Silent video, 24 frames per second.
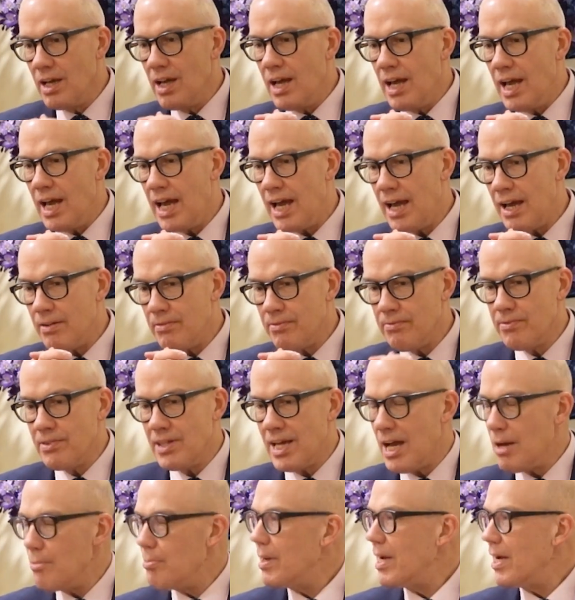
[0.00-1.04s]
have
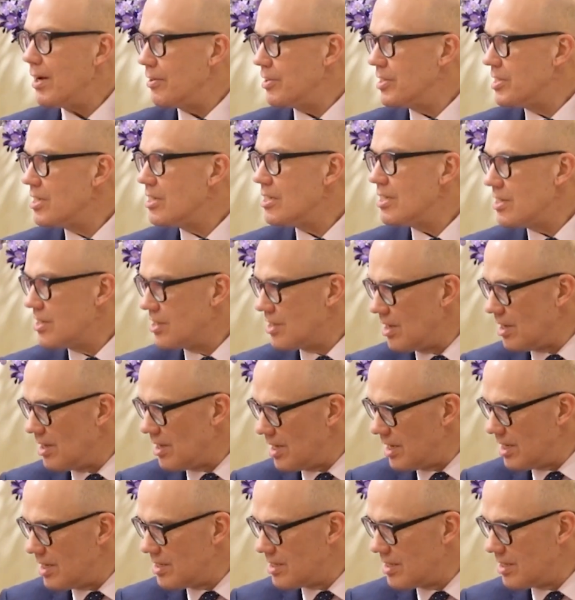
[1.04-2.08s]
that power to
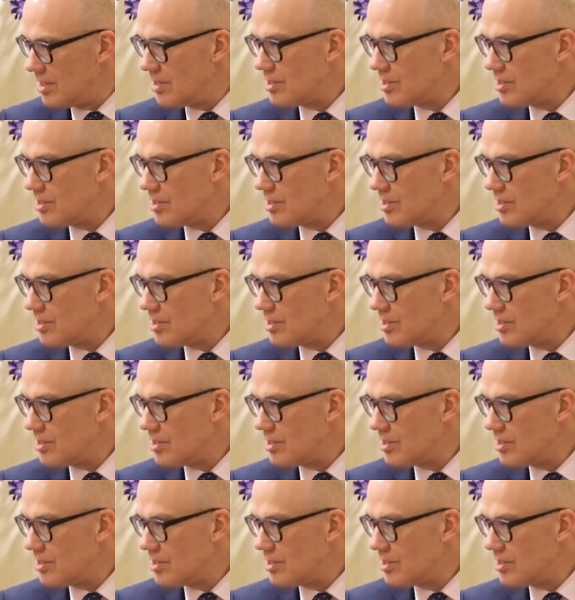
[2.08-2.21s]
decide.